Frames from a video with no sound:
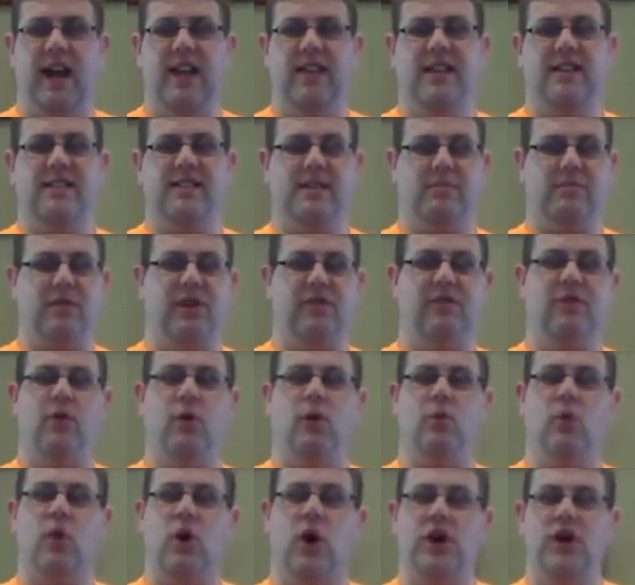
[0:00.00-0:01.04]
This is, I'm going to
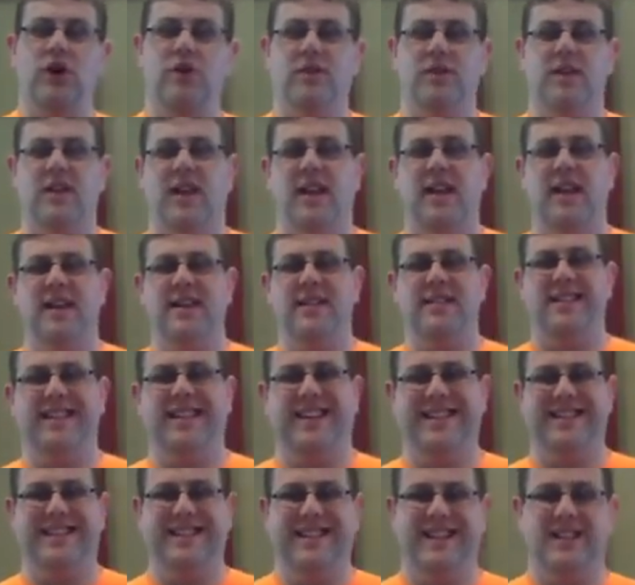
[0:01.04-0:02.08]
forewarn you, today's
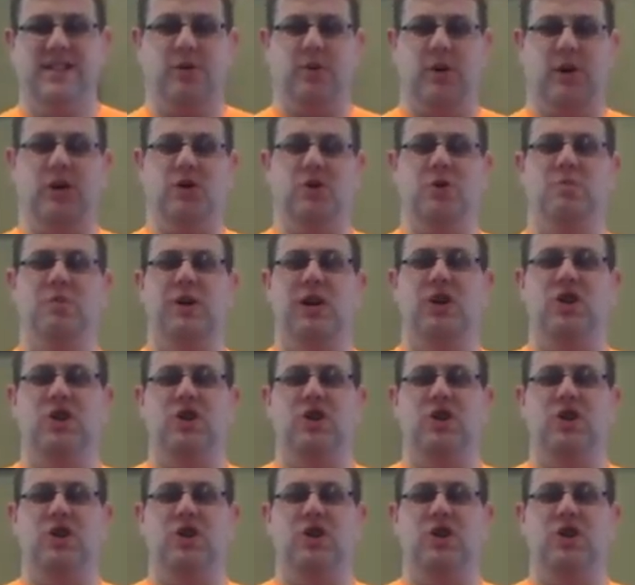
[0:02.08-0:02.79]
lesson is going to be